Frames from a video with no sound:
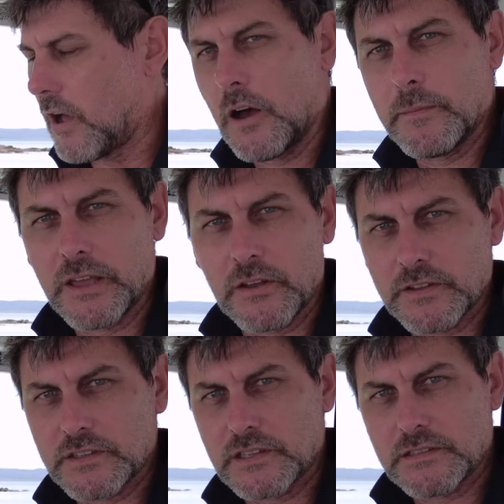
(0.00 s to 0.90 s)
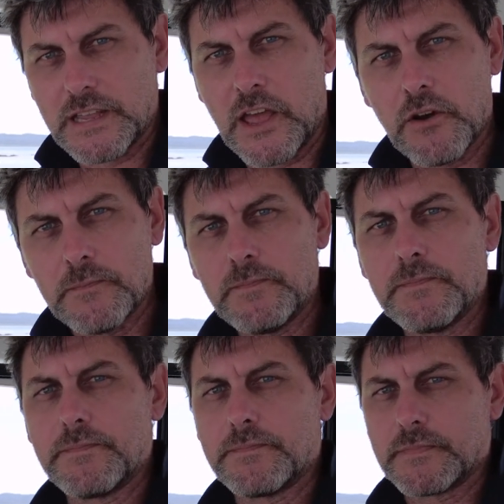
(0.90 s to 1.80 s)
I'll be on the helm,
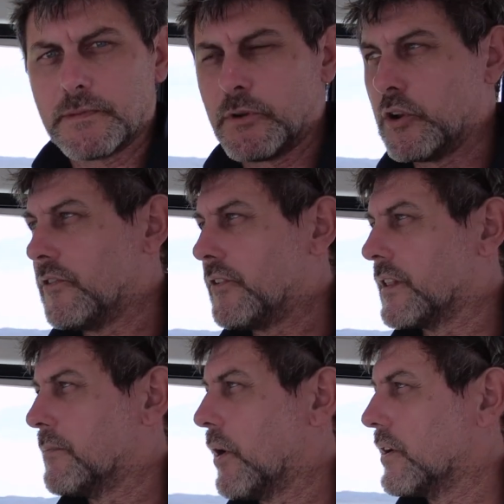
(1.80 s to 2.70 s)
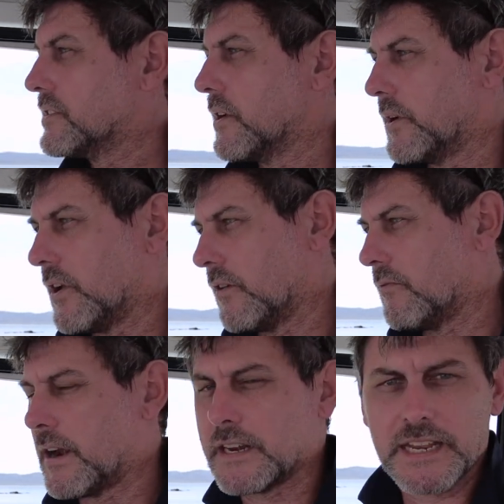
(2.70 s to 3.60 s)
maneuvering the boat so we don't
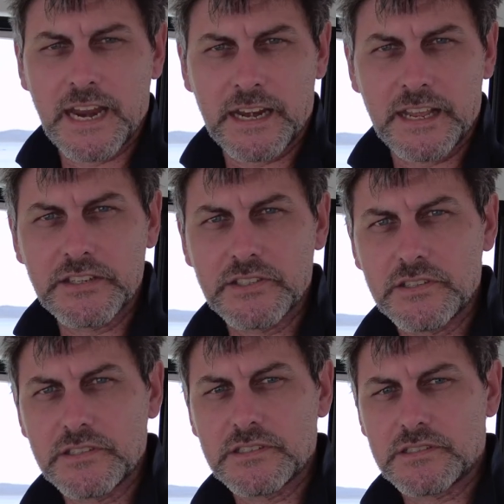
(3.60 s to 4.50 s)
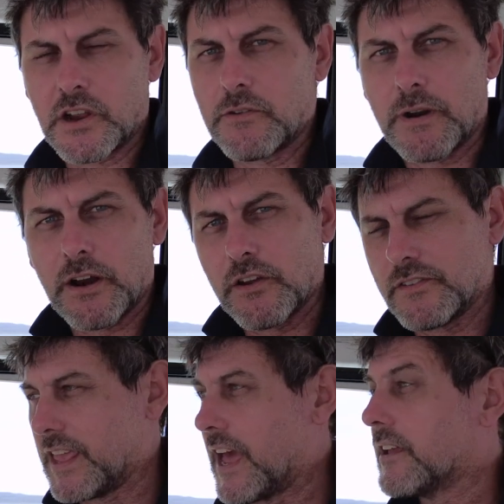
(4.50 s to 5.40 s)
run into any issues, don't run
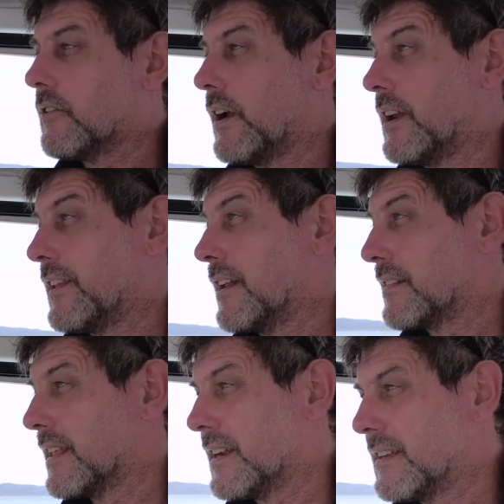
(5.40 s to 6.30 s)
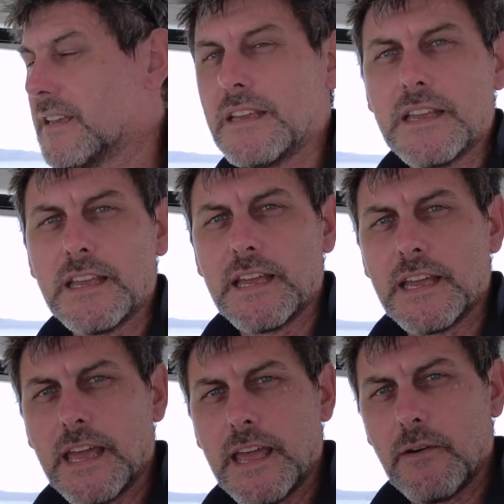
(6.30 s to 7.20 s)
over the anchor or anything like that.
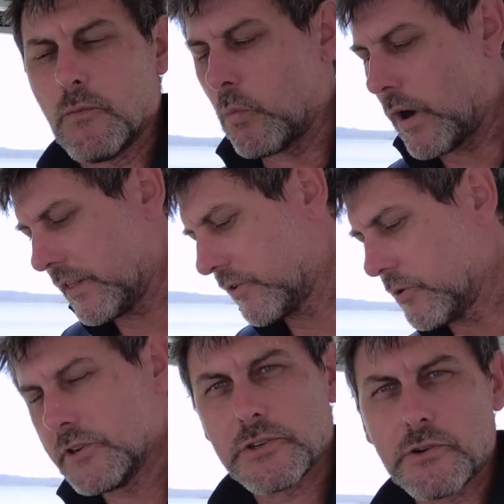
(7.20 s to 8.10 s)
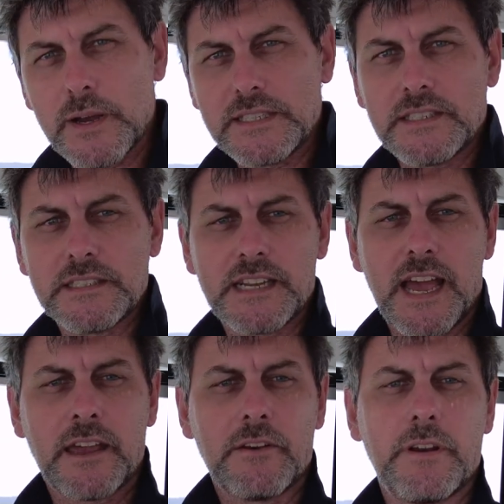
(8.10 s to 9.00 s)
One of the crucial questions
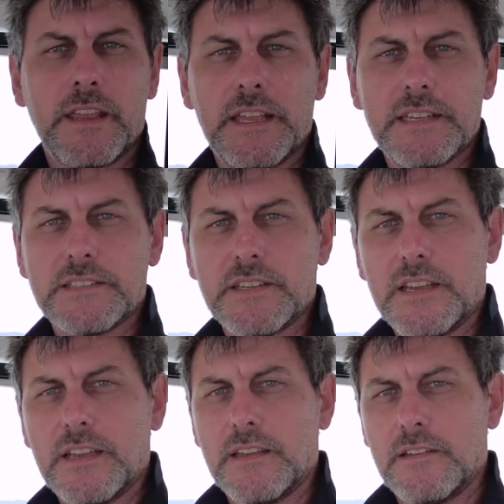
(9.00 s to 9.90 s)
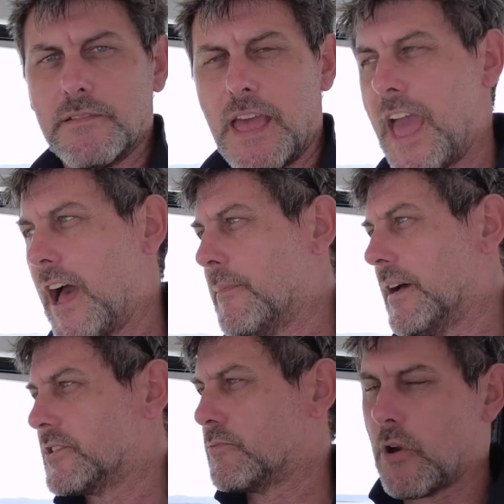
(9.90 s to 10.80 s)
to anchoring is how
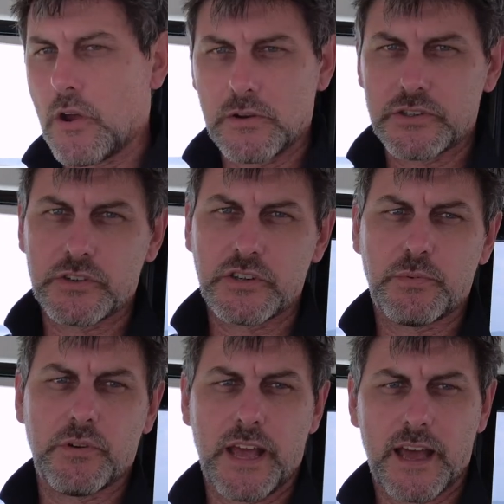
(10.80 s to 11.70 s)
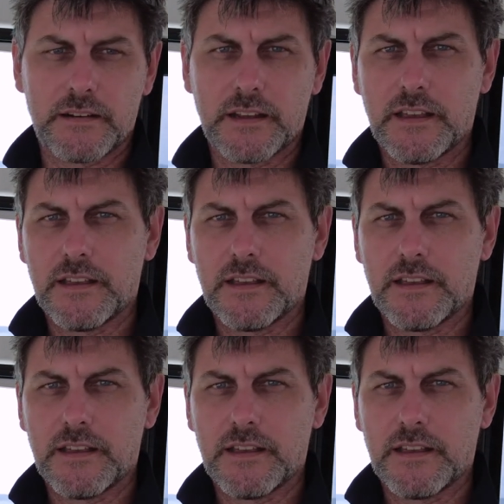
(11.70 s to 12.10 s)
much rode should you put out?